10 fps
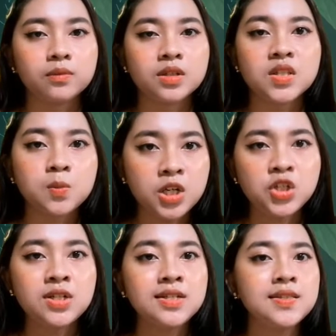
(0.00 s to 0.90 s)

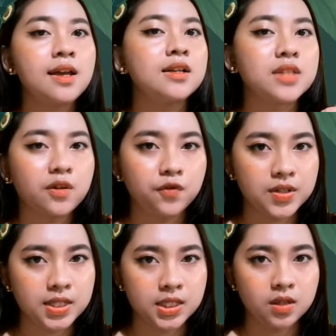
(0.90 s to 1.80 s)
Species
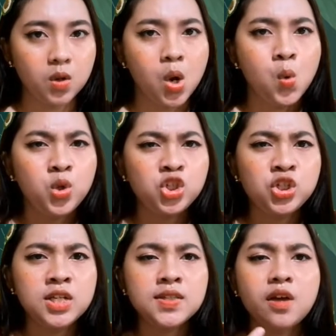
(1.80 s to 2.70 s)
diversity, which
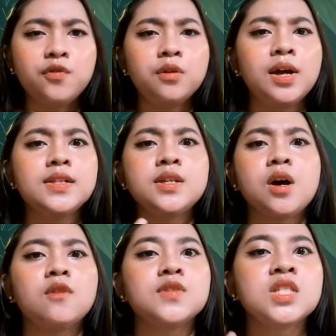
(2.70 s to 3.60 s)
is a variety
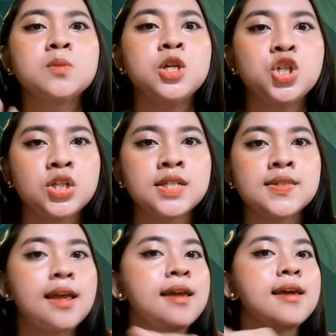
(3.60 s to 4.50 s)
of species
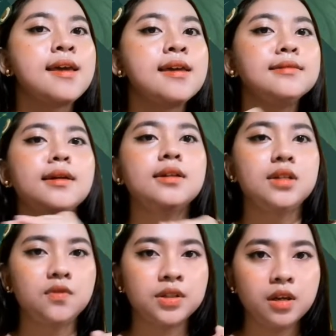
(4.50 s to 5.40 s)
in a
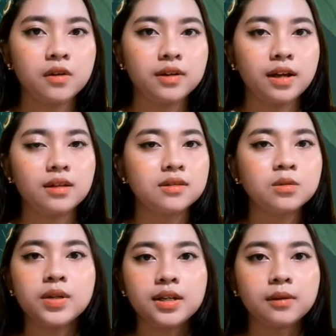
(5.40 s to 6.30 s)
given area.
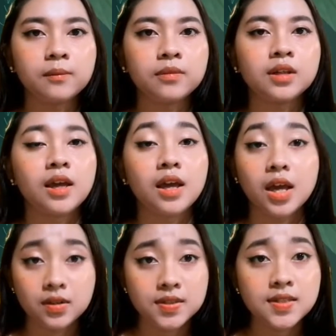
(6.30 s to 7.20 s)
3.
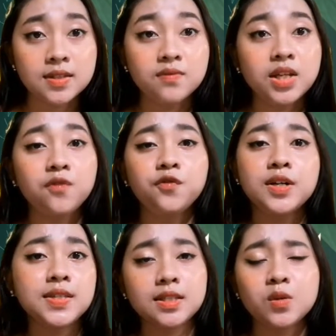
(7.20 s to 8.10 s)
Ecosystem
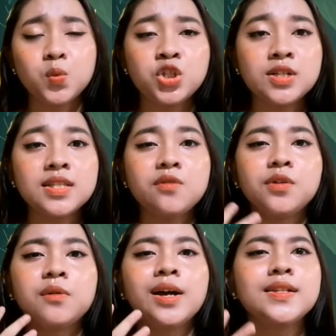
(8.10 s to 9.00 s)
diversity, which is a
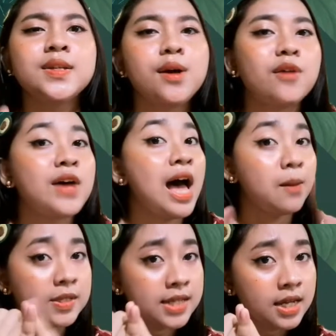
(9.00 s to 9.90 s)
variety of
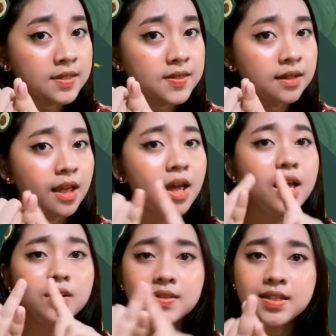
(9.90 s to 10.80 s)
habitats,
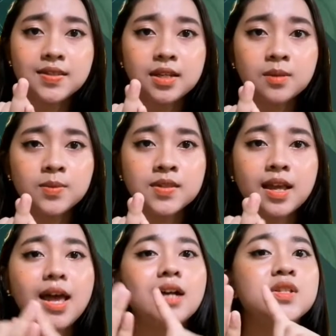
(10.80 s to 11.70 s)
ecosystems,
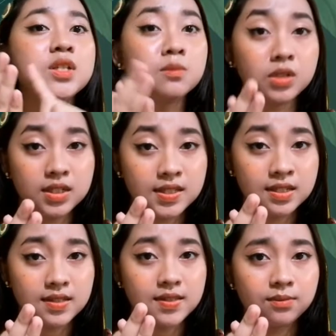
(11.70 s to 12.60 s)
and
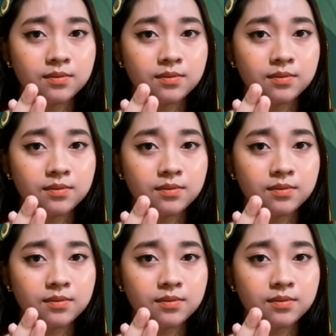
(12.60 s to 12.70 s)
communities.